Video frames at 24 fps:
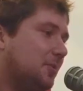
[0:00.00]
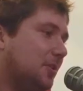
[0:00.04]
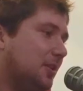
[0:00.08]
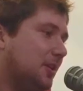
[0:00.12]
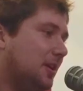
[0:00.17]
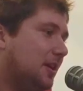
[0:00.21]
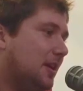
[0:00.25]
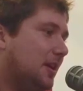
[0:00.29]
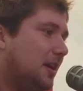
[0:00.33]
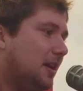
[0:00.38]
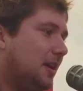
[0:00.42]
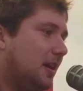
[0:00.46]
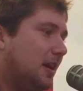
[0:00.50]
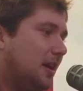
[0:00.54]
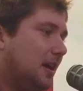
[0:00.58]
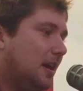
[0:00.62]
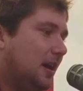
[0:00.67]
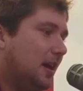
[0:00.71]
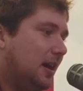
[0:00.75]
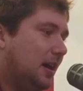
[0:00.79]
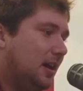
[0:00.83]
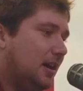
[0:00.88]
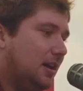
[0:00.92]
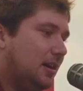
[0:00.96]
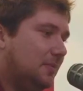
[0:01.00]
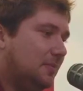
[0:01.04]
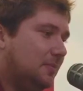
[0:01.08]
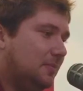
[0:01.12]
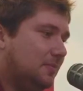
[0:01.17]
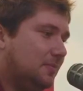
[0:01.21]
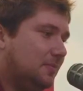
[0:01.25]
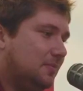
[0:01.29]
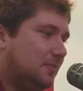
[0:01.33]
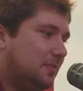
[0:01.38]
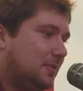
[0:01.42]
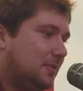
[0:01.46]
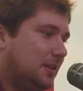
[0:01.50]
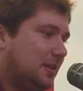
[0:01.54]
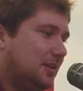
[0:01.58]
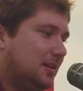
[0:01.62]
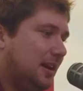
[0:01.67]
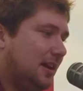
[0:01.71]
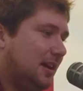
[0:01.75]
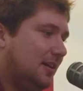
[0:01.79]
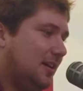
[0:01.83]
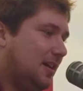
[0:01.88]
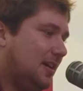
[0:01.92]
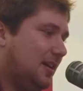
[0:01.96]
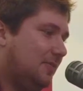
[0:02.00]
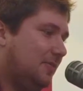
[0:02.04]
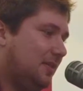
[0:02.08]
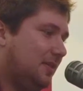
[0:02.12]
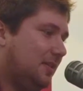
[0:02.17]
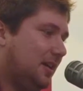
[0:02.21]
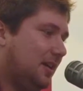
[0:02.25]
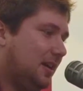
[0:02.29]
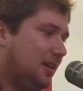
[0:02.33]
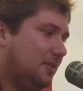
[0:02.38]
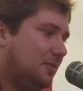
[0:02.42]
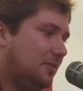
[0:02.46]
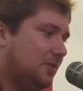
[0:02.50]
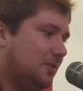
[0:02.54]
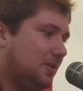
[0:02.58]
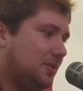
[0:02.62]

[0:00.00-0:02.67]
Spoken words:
But, I feel like